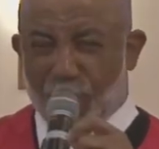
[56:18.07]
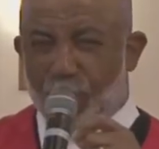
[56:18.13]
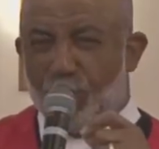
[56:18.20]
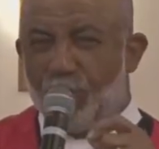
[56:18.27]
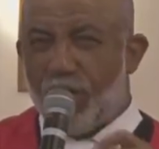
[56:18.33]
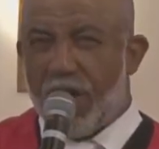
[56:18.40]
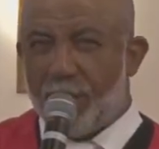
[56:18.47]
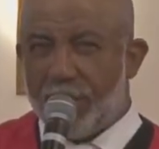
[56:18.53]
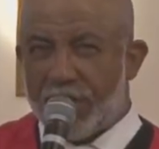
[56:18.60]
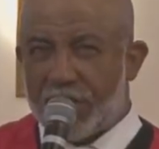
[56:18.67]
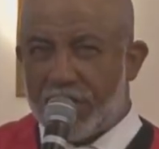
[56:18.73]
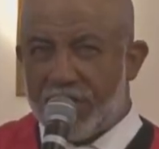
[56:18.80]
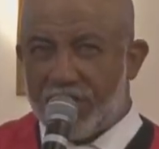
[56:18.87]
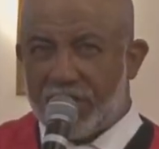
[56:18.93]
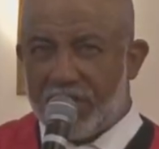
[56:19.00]

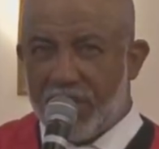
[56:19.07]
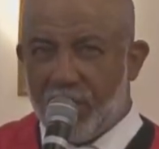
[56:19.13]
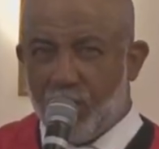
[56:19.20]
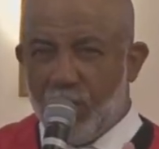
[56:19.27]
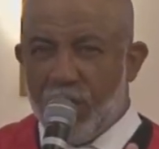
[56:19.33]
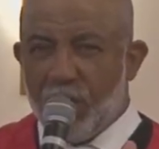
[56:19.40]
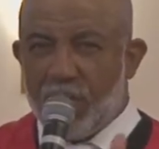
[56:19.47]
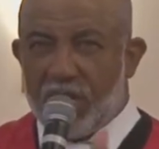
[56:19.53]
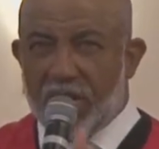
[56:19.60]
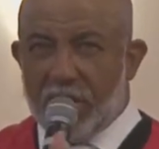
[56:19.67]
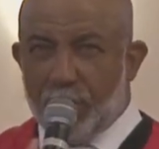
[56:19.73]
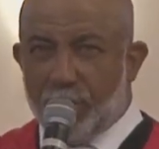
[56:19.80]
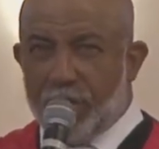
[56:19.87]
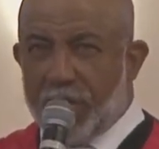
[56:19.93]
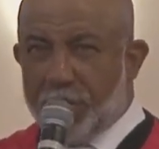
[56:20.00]
promised and said, We'll
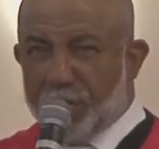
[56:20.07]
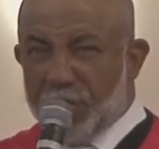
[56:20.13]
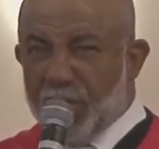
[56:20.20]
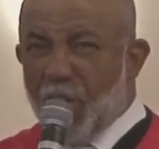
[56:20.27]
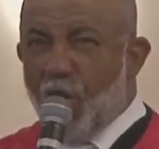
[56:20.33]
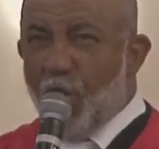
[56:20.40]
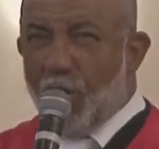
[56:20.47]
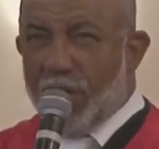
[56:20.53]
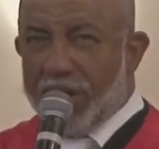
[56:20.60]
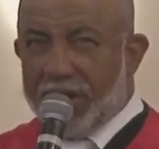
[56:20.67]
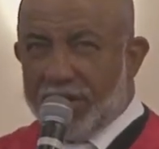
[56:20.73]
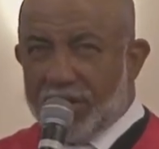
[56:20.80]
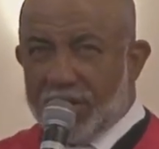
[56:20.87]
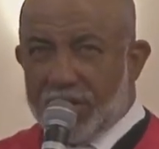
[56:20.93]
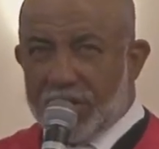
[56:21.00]
keep up
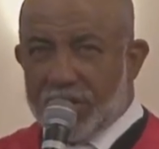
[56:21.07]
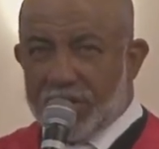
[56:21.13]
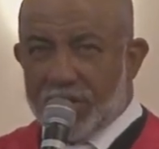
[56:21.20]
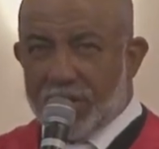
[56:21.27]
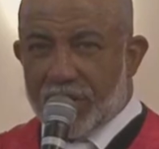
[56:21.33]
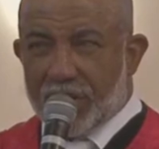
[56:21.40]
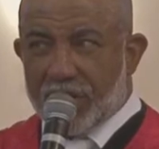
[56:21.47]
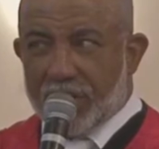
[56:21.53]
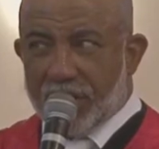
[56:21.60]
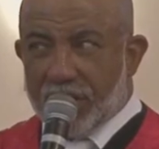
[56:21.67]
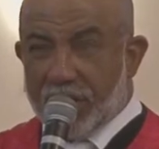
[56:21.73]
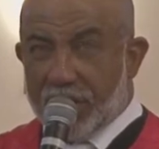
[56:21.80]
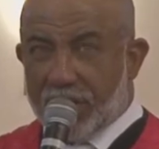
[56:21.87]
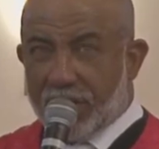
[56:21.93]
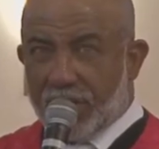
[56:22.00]
noise
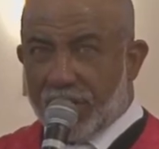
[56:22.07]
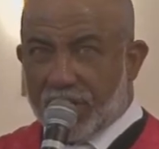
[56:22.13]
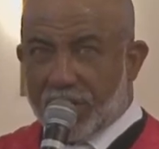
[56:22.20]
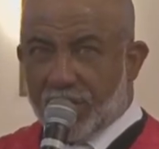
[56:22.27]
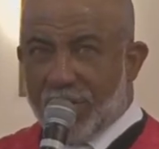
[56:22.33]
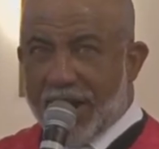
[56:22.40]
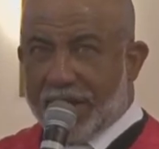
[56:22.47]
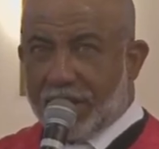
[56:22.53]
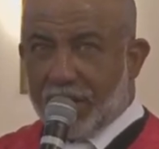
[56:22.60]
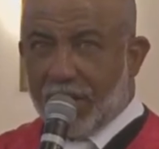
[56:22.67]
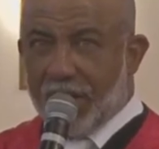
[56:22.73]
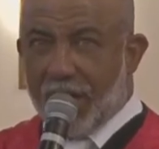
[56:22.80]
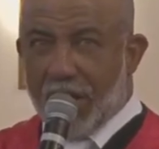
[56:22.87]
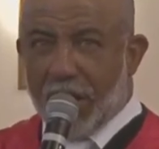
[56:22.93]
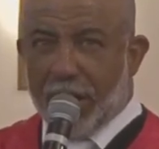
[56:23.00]
to distract the
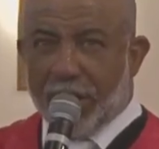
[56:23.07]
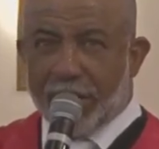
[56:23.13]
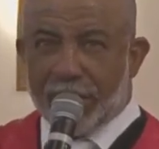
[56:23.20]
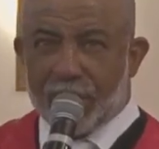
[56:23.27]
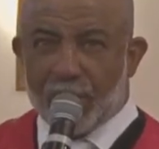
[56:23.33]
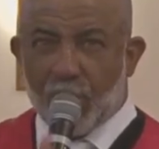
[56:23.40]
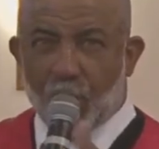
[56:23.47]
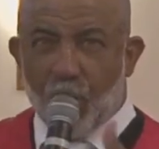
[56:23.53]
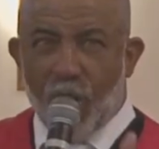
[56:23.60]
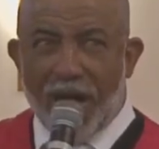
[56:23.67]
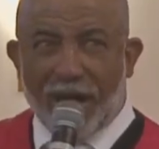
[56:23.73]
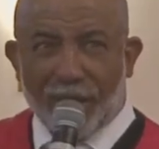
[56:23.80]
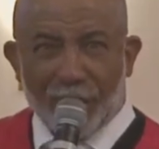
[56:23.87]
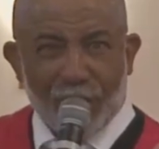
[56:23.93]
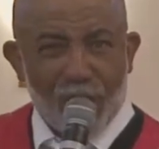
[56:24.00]
guards
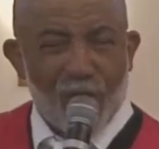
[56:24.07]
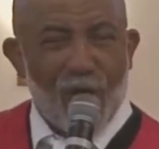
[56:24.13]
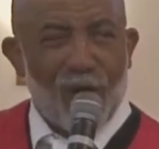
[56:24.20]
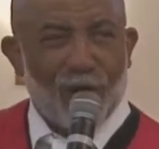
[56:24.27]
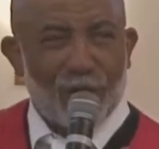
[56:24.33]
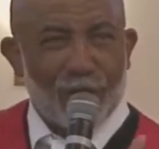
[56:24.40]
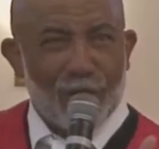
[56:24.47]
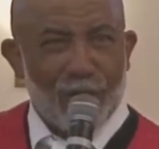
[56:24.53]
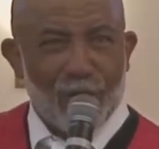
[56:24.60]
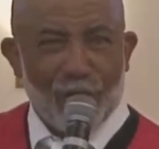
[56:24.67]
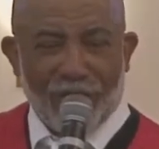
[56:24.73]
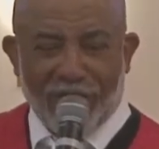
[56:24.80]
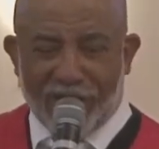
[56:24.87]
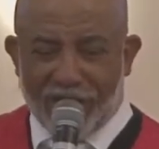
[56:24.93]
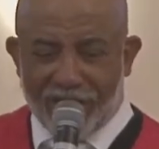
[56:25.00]
while you all are
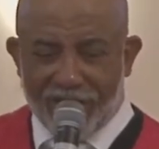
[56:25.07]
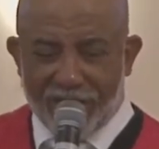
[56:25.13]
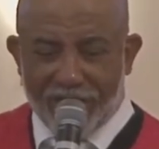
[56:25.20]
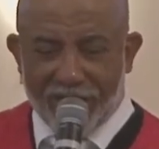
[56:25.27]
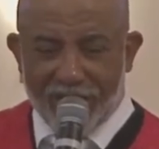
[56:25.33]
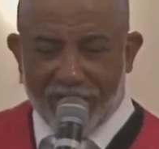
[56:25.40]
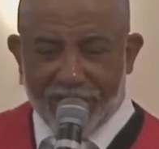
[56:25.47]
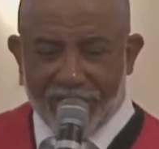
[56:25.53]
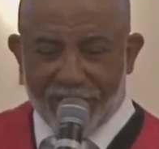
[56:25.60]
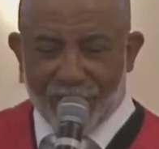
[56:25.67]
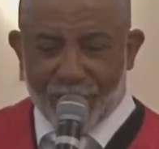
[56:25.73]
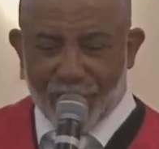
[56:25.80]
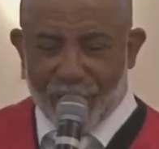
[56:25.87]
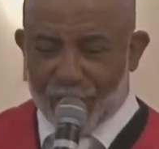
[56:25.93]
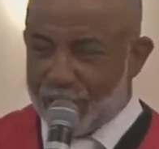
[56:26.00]
doing
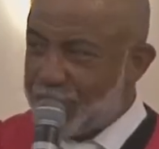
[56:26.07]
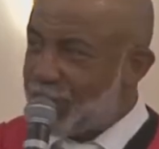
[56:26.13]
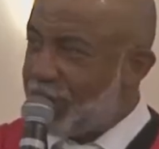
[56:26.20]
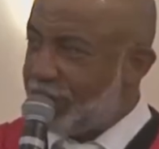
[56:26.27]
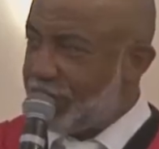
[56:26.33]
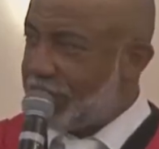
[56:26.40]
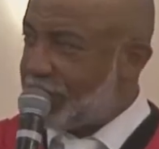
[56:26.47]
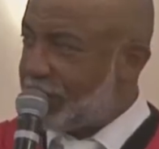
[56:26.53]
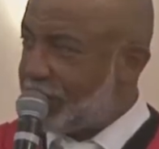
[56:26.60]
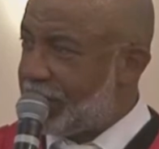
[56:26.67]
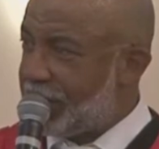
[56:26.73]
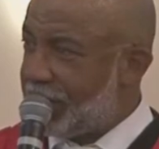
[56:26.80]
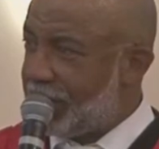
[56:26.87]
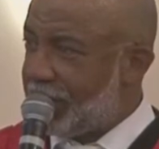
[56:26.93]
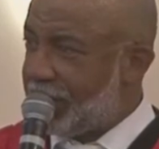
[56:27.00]
your service,
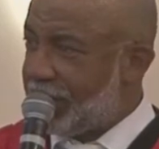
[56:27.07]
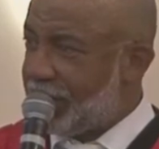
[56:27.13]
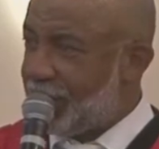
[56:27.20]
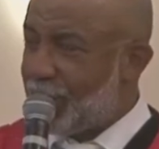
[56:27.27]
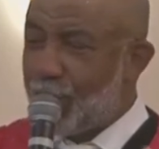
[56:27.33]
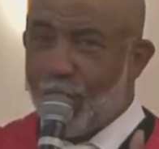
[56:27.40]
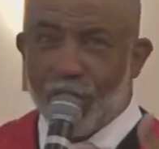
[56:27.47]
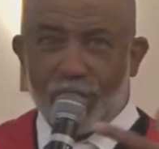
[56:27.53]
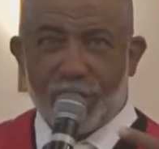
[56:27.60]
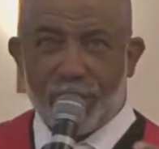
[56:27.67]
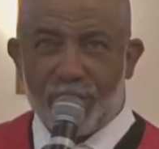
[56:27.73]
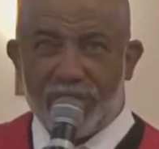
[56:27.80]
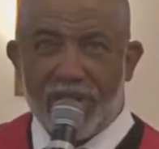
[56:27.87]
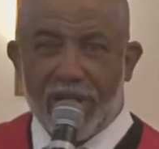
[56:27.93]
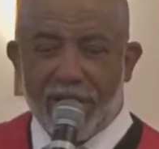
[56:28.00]
your
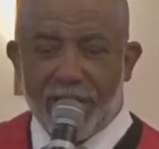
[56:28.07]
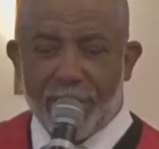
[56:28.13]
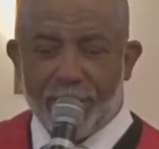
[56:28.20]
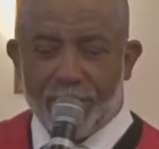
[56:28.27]
worship time.